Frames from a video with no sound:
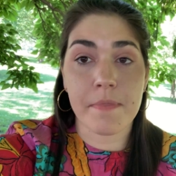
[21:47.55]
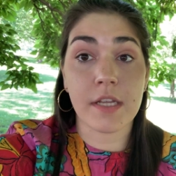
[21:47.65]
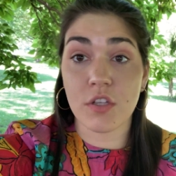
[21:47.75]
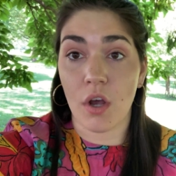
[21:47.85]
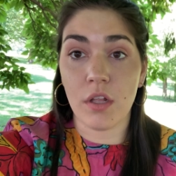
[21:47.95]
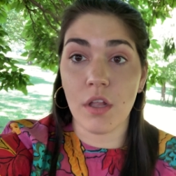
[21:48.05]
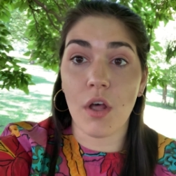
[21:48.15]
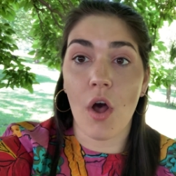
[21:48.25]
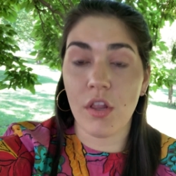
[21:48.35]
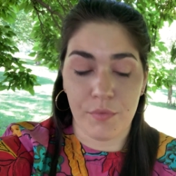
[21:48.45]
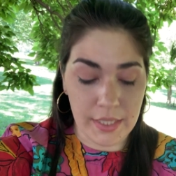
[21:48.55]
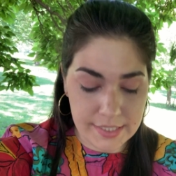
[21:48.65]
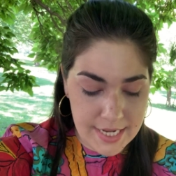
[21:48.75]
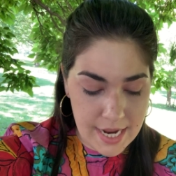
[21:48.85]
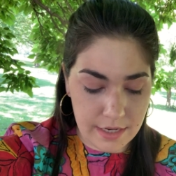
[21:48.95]
It's all all it really
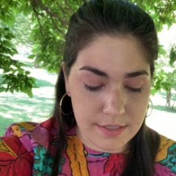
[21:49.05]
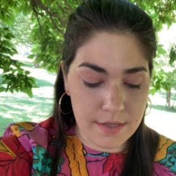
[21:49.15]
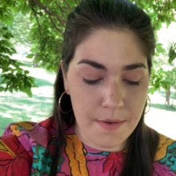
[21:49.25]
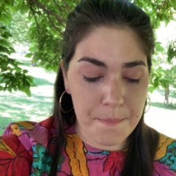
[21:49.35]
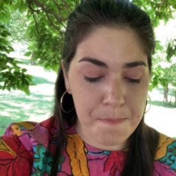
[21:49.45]
takes.